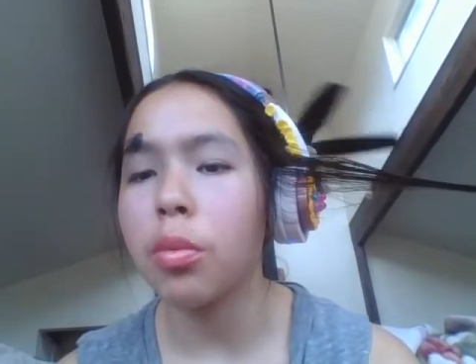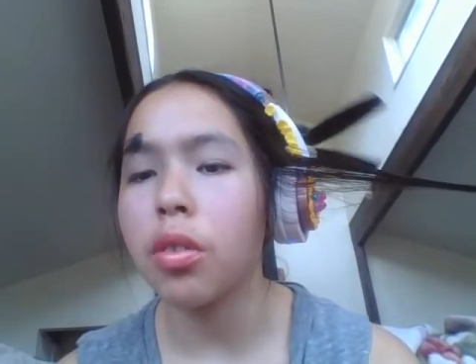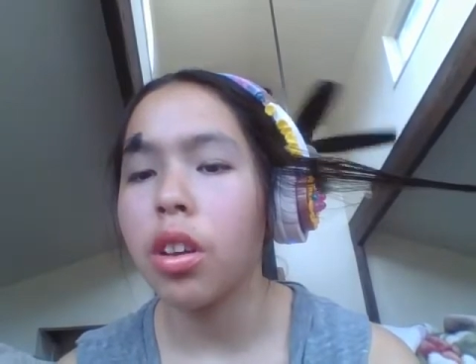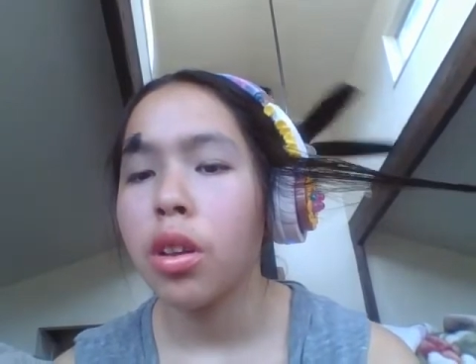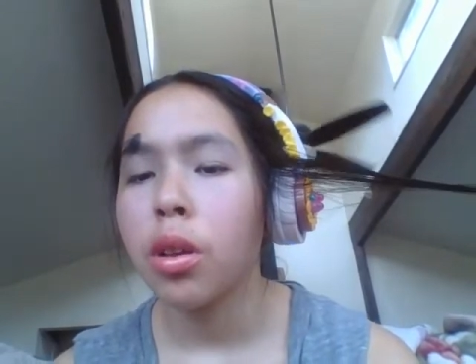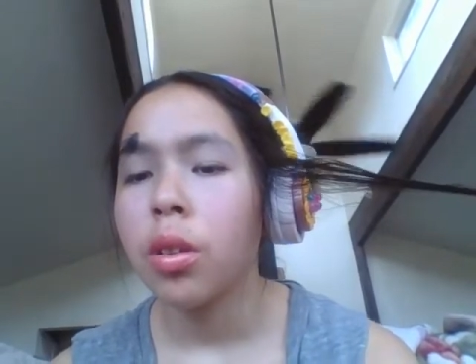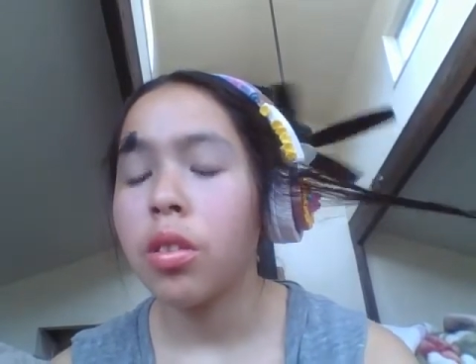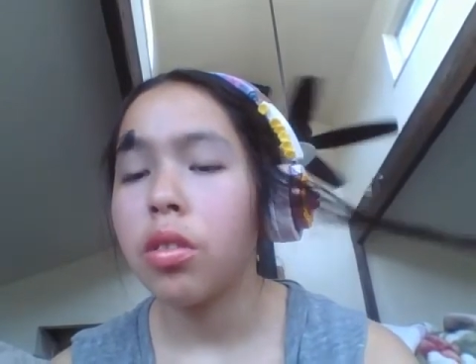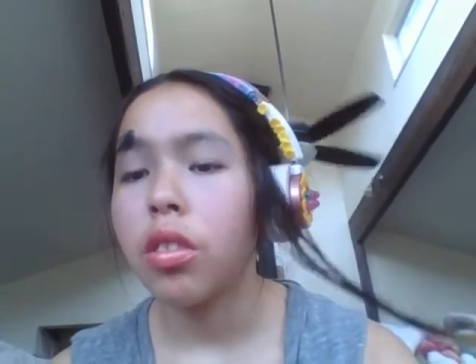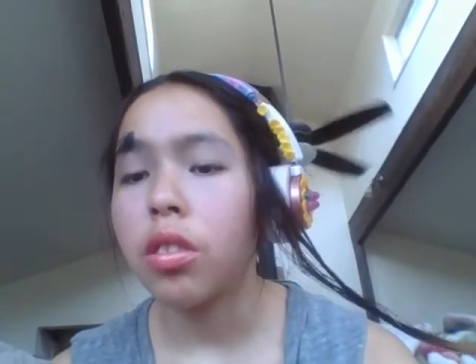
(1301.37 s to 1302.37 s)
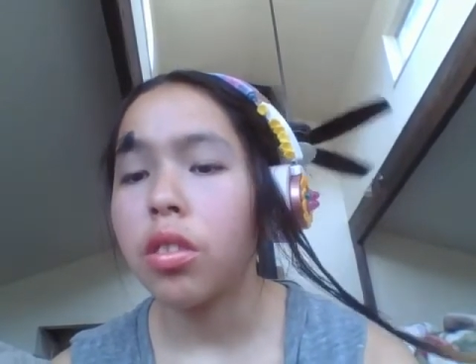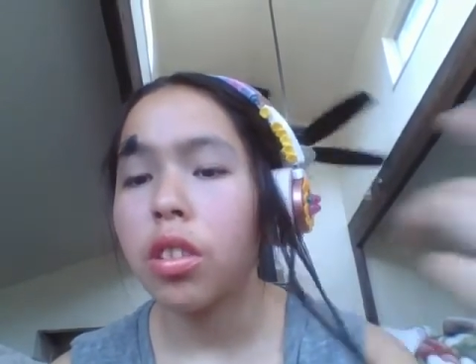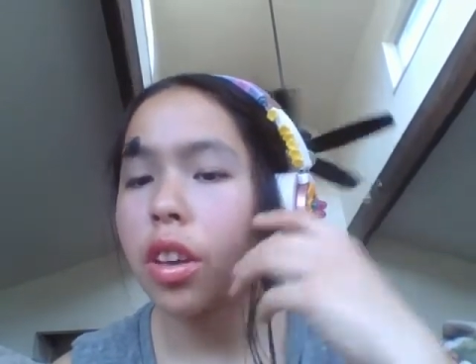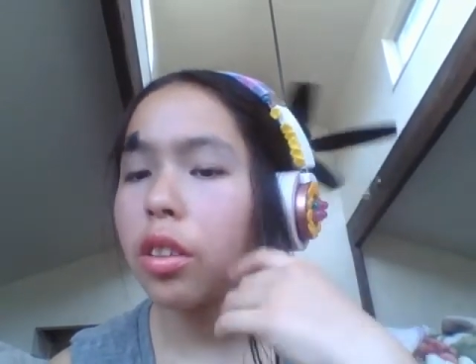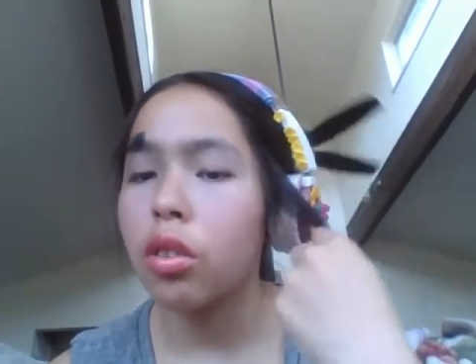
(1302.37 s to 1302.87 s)
the crime. Under
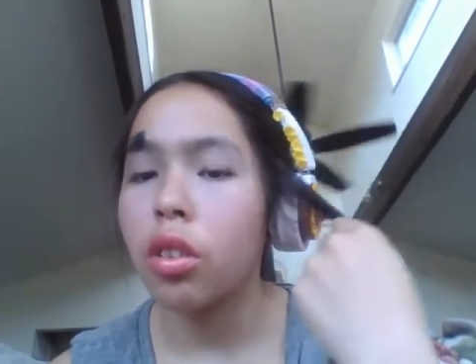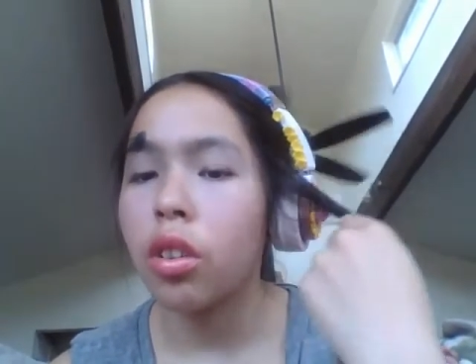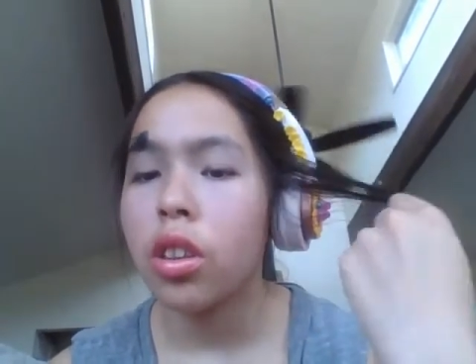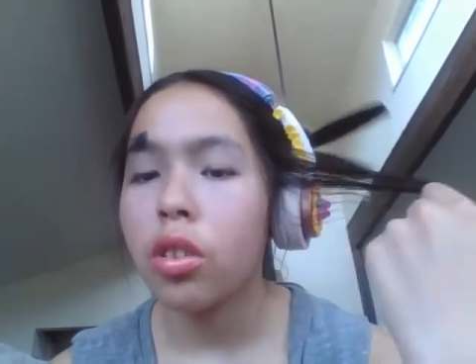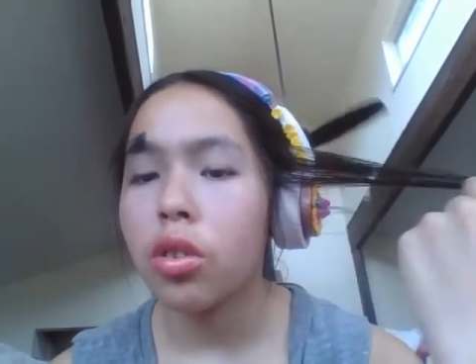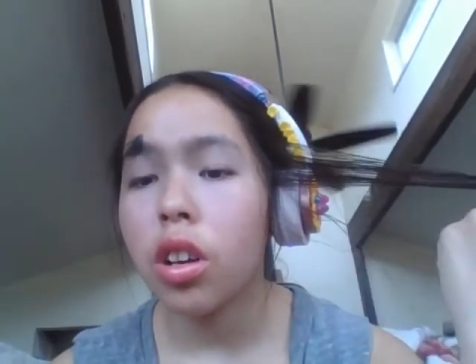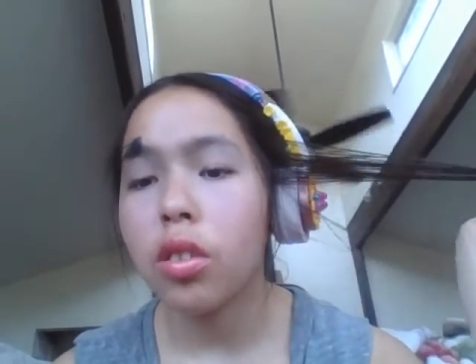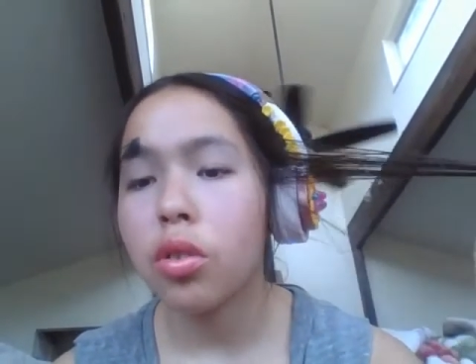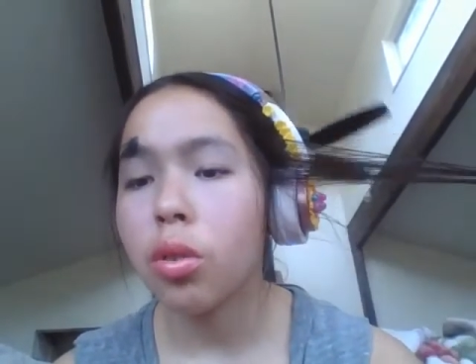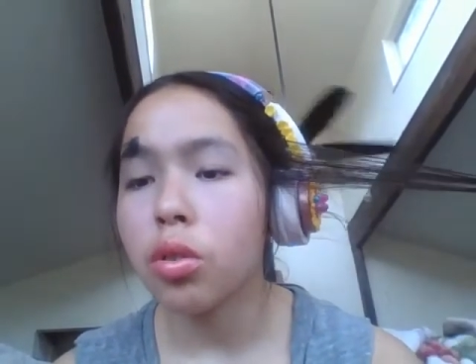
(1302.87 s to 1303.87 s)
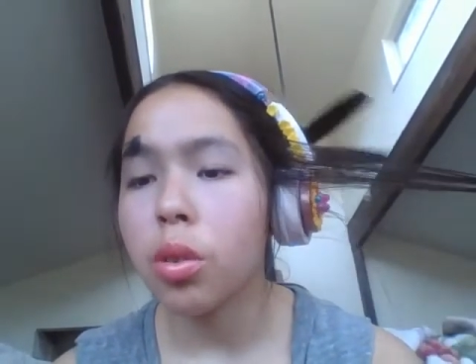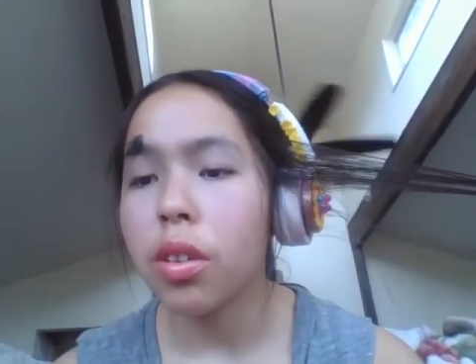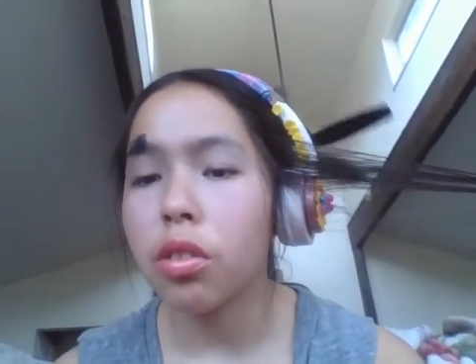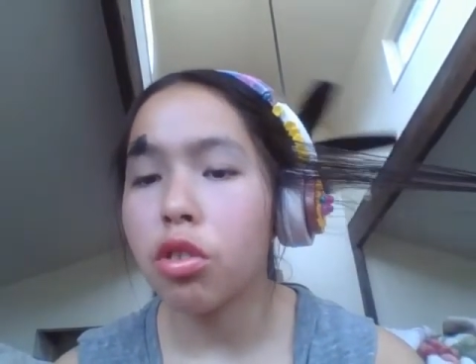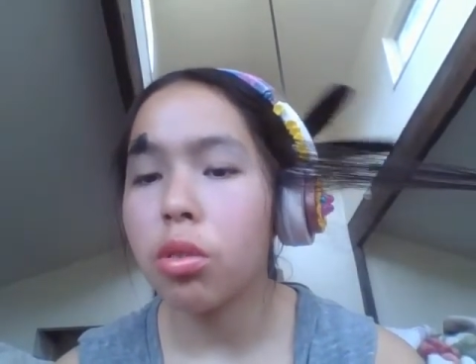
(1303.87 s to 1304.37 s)

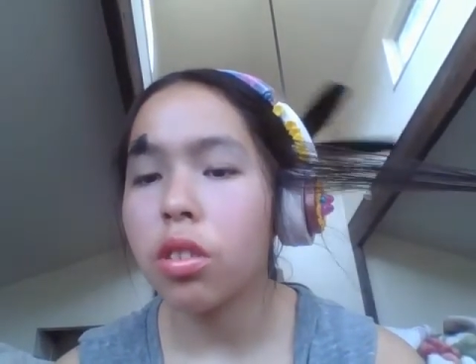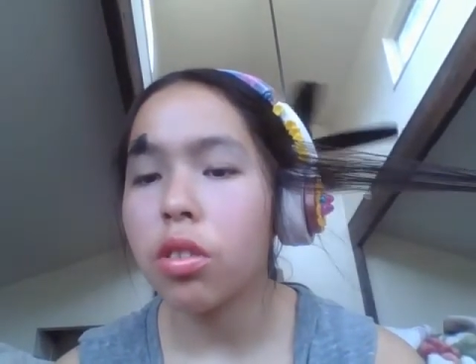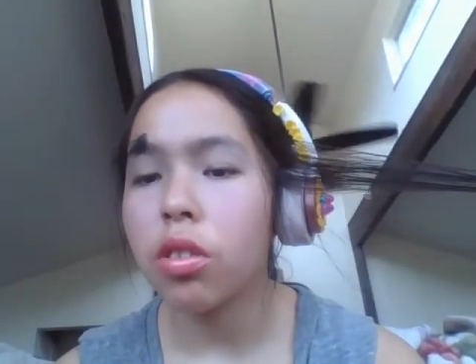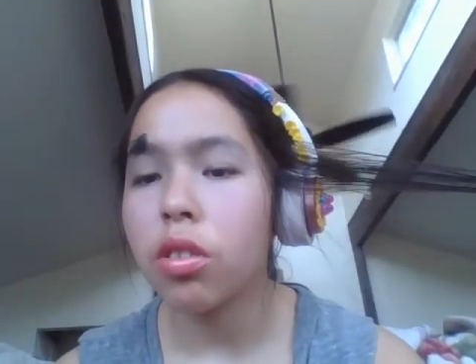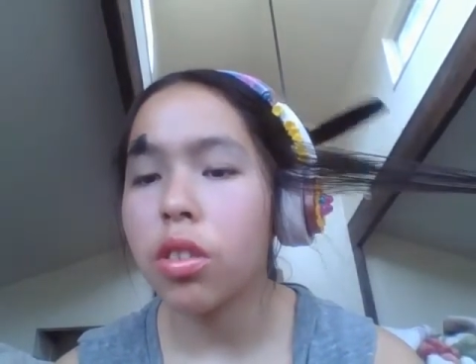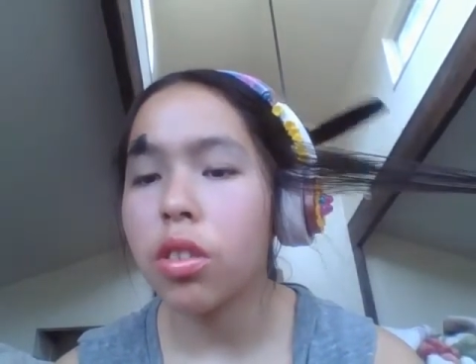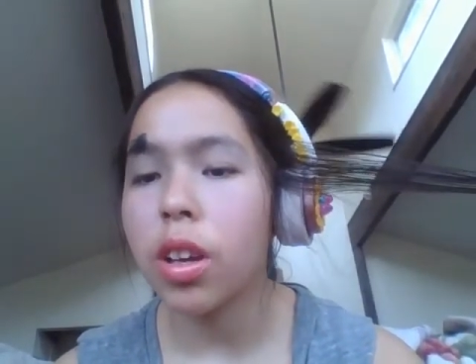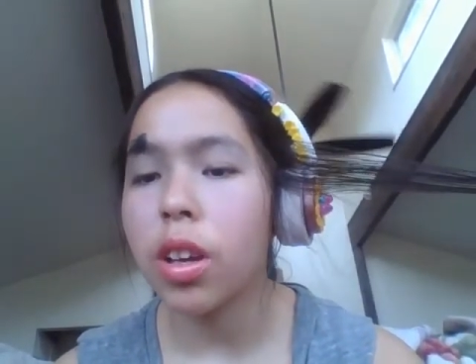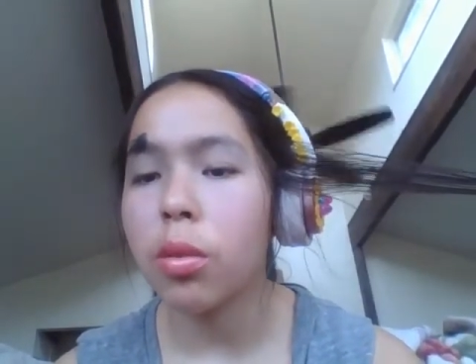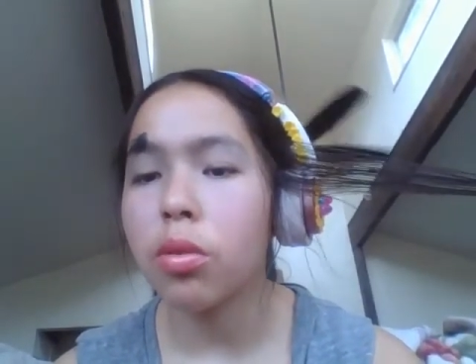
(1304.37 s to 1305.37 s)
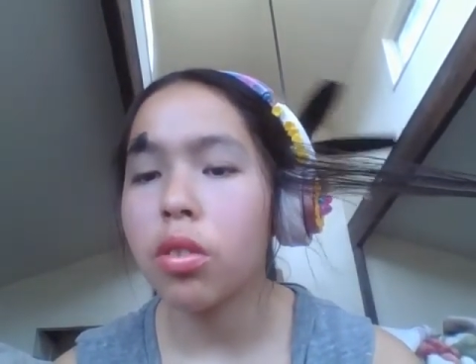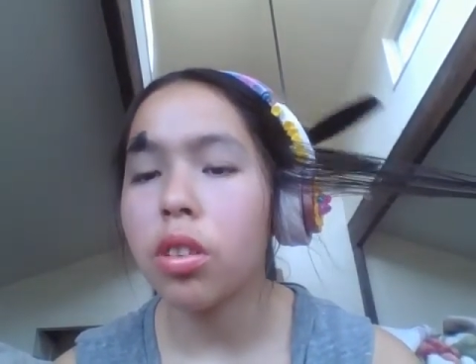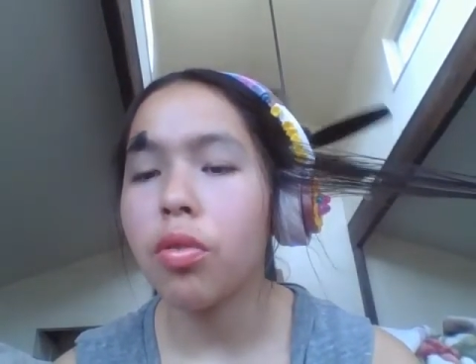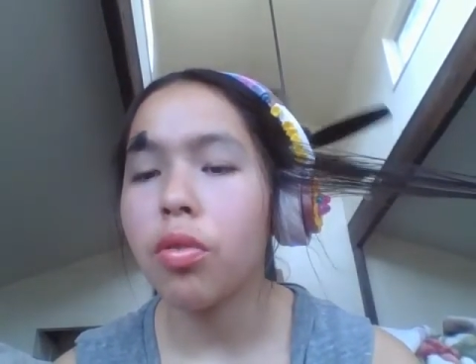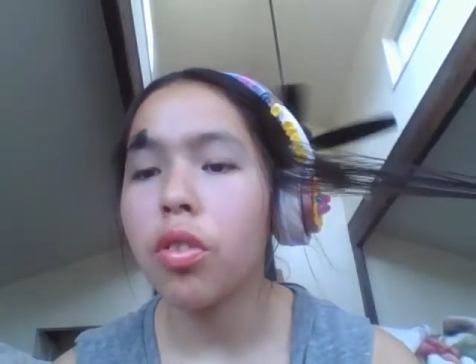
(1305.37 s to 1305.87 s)
interrogation, they claimed
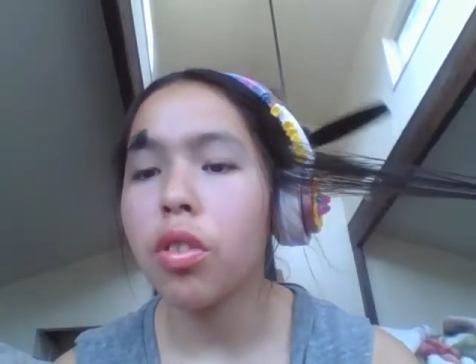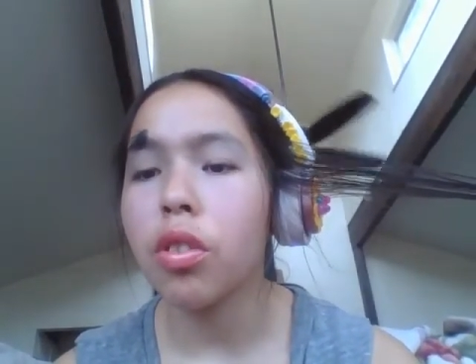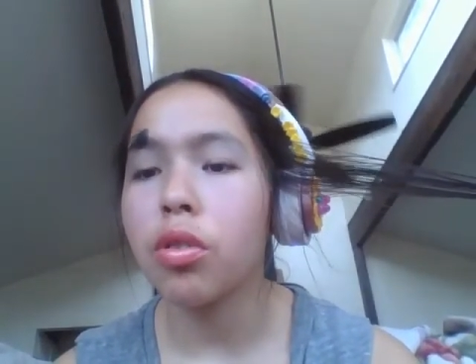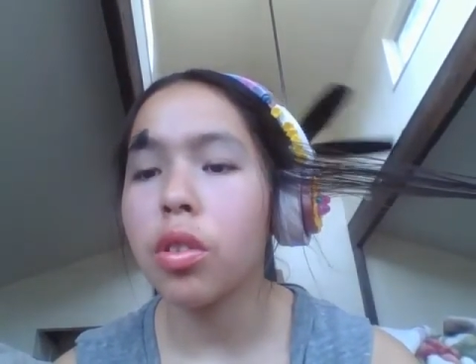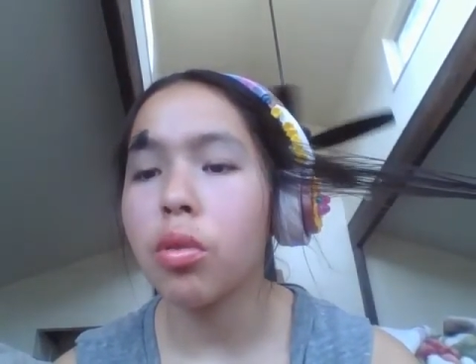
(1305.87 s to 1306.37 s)
that they did